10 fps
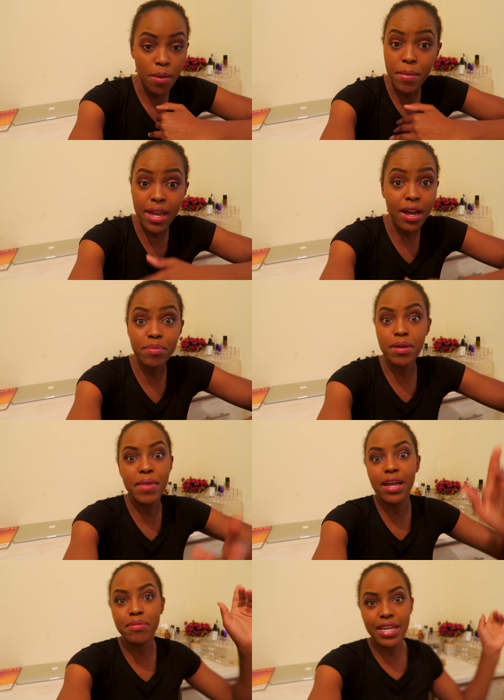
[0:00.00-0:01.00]
The makeup
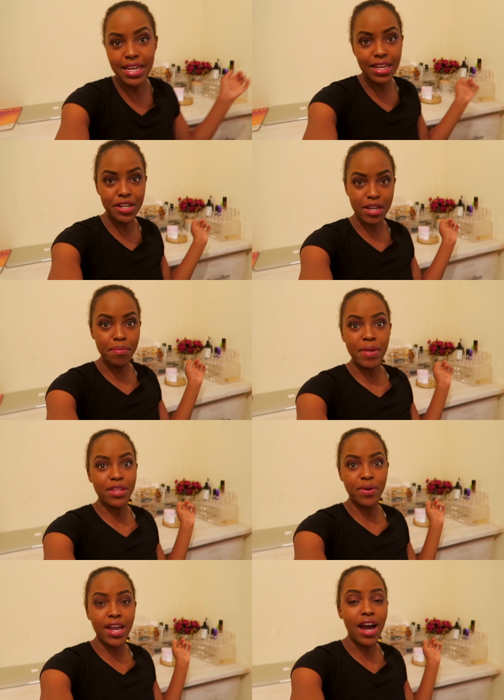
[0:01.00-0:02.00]
that I cleared up, by
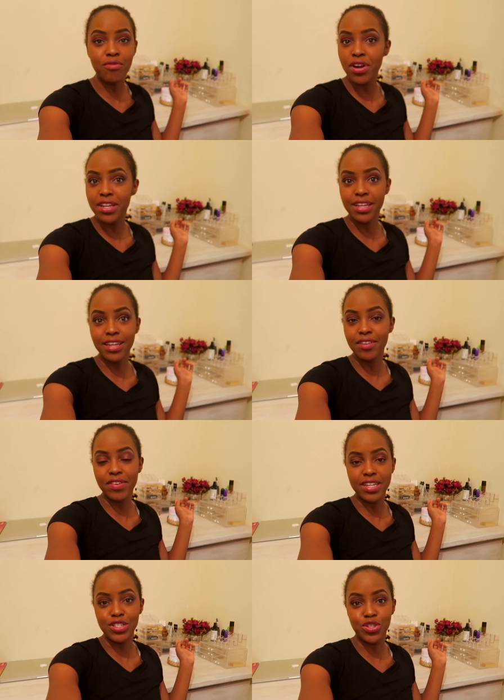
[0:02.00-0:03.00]
the way, I've already
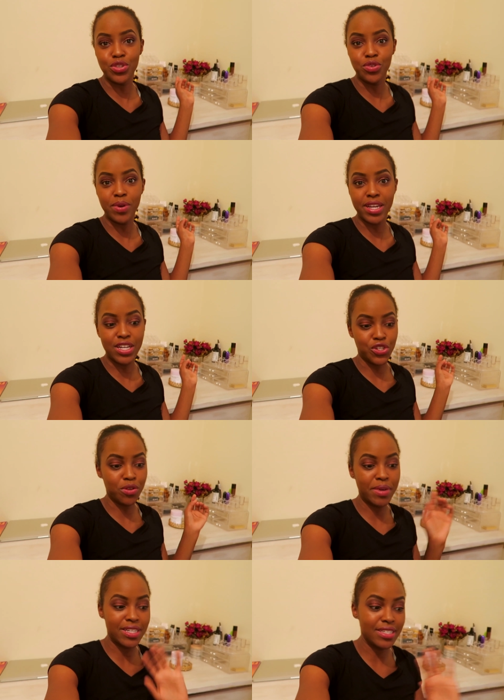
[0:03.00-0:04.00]
given it to
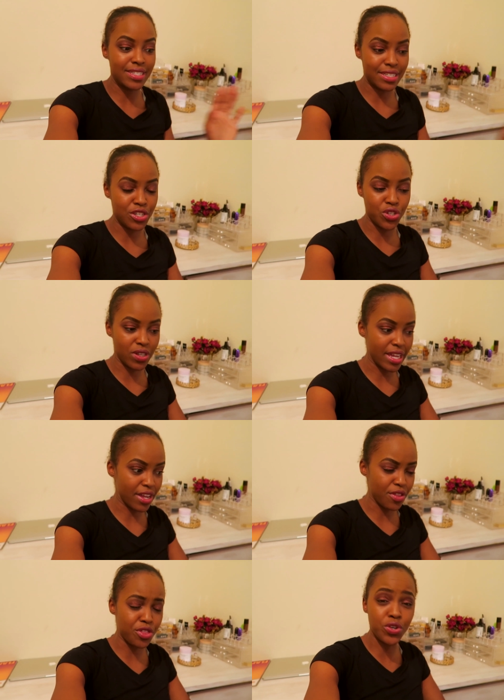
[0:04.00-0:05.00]
Akesha. My sister took
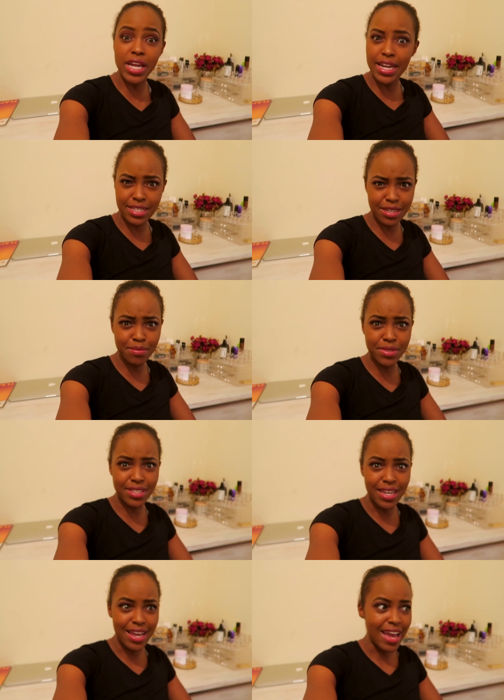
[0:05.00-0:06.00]
like 3
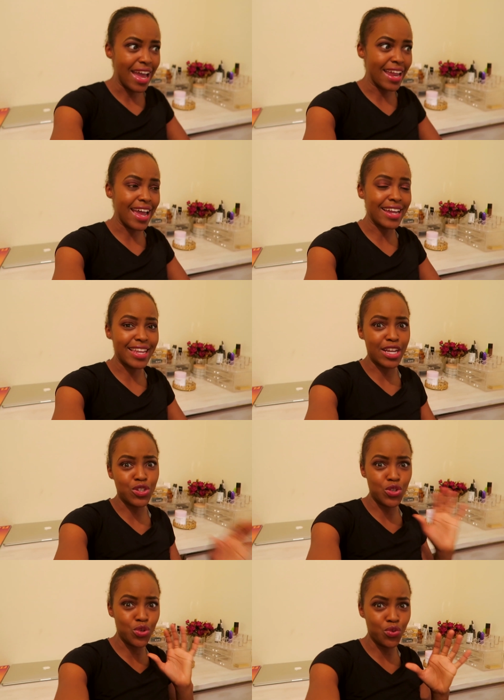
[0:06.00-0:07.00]
items, and I had
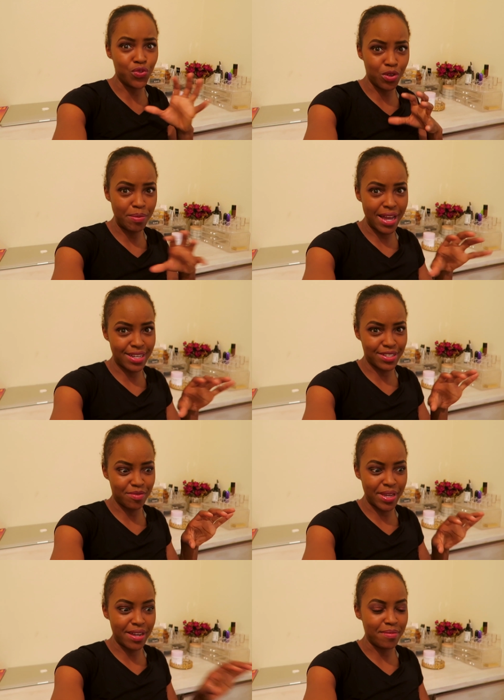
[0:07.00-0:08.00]
like 2 full bags of
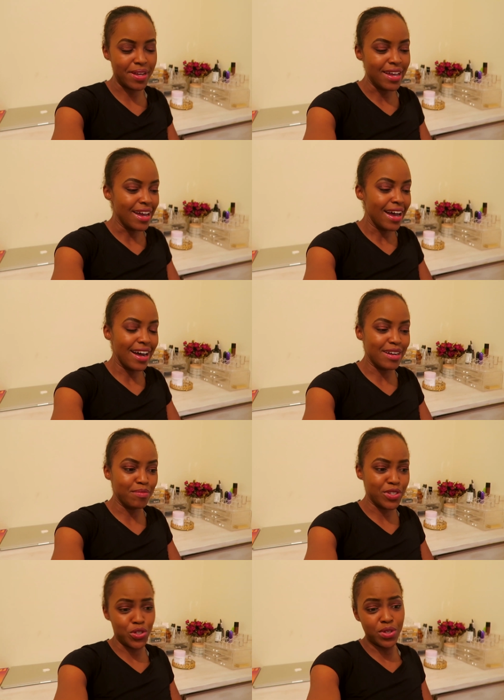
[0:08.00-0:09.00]
makeup.
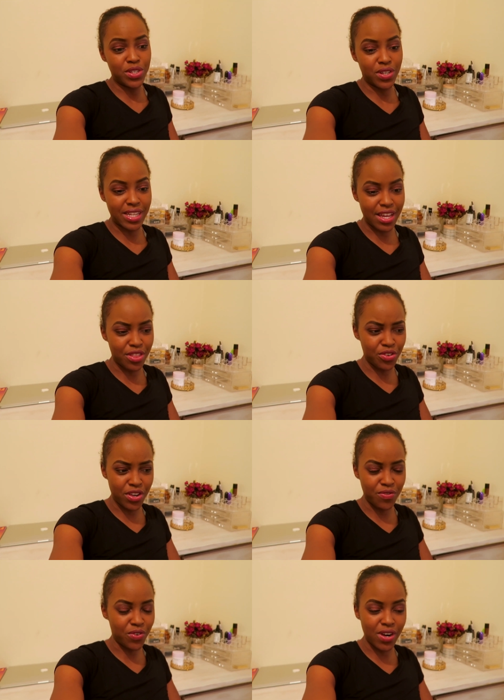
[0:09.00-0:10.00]
But she only took like
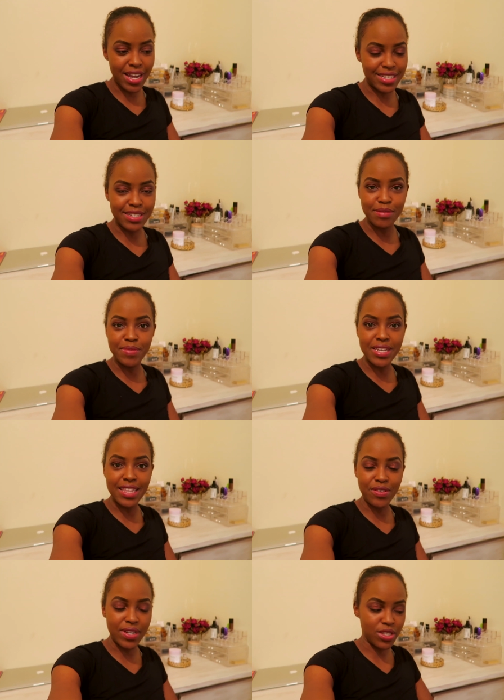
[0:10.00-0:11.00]
3-4 items,
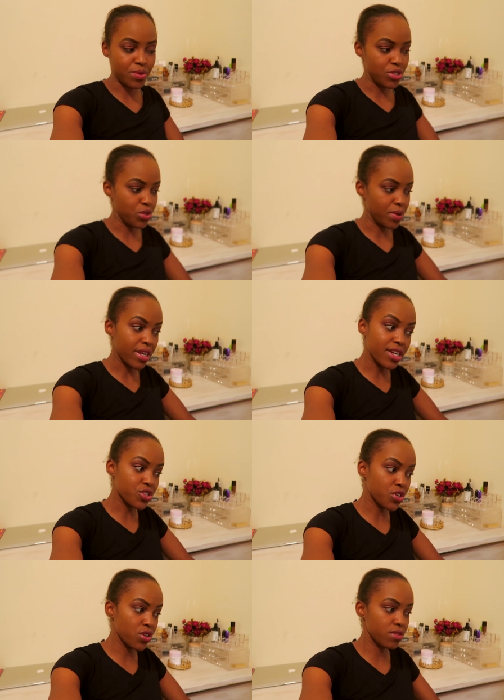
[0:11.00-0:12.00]
and the rest went to
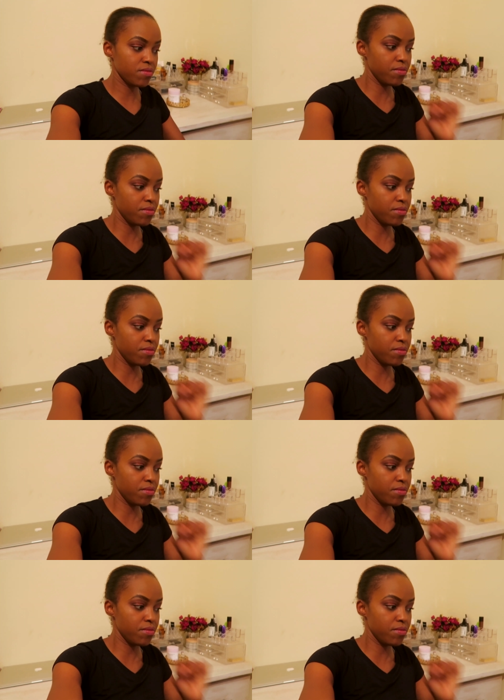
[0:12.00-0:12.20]
Akesha.